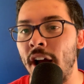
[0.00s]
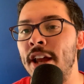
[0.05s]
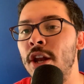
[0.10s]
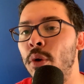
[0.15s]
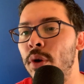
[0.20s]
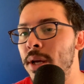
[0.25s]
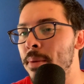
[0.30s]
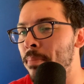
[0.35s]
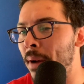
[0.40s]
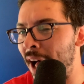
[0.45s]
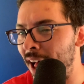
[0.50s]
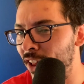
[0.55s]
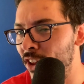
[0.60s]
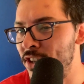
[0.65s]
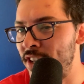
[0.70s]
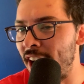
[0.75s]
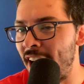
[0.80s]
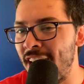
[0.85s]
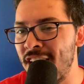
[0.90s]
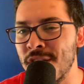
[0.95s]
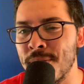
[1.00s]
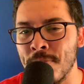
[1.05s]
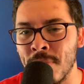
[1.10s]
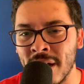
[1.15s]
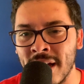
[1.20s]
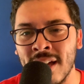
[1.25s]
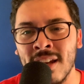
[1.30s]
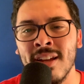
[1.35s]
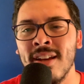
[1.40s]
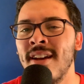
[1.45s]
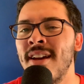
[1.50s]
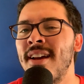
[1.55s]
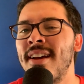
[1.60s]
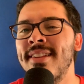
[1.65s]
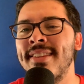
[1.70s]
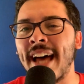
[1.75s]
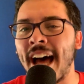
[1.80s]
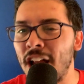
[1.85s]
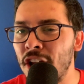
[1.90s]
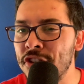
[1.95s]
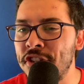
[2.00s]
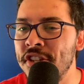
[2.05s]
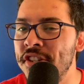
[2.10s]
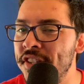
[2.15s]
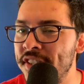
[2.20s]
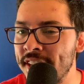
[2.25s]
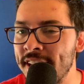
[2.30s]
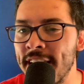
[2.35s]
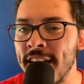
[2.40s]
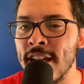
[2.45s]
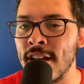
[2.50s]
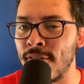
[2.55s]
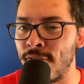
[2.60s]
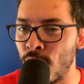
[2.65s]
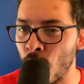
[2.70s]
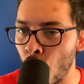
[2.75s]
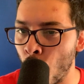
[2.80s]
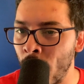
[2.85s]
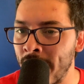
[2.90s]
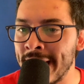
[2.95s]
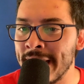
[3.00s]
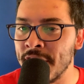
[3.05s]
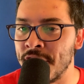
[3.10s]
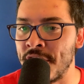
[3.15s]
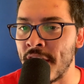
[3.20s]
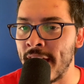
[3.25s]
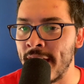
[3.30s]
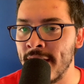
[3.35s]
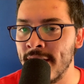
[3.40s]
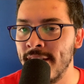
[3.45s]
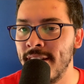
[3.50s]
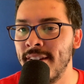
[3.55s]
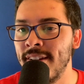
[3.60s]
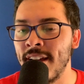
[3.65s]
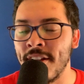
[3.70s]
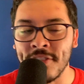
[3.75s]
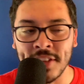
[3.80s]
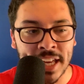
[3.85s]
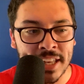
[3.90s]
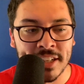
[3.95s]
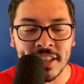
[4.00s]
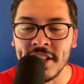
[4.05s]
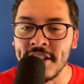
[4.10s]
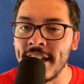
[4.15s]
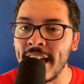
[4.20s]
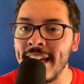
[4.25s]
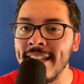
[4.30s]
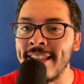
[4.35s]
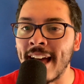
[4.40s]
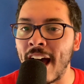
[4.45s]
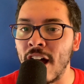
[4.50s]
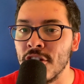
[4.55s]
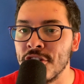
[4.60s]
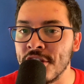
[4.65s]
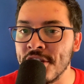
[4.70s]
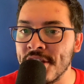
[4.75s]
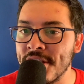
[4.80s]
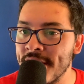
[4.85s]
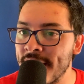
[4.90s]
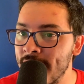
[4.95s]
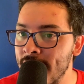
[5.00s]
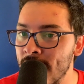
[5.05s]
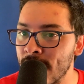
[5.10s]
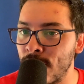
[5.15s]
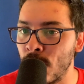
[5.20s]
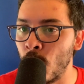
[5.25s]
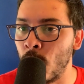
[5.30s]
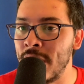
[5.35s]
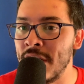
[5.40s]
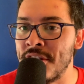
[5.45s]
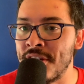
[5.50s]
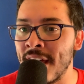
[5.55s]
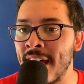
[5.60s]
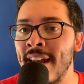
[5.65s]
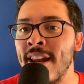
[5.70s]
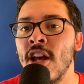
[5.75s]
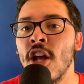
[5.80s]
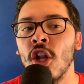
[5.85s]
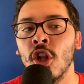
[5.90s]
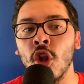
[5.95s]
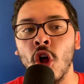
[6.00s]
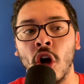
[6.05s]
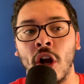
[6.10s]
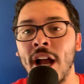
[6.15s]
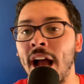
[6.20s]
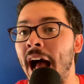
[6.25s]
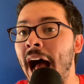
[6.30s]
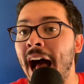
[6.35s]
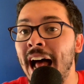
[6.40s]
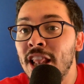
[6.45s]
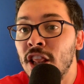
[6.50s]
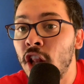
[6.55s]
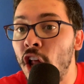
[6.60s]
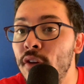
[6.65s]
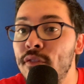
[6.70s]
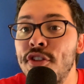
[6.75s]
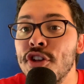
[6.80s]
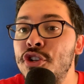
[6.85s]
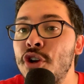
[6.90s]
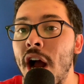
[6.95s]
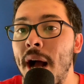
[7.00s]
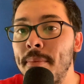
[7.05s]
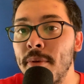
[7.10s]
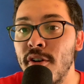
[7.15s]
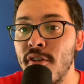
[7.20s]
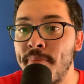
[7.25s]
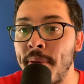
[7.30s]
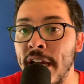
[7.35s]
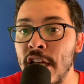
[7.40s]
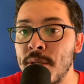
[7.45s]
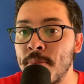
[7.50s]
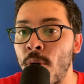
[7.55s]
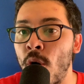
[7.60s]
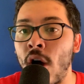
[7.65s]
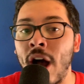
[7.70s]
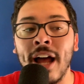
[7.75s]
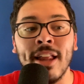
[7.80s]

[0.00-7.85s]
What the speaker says: I know he apologized, but Donaldson's an idiot for what he said. At the end of the day, Donaldson's an idiot for what he said. Look, I love the drama of baseball.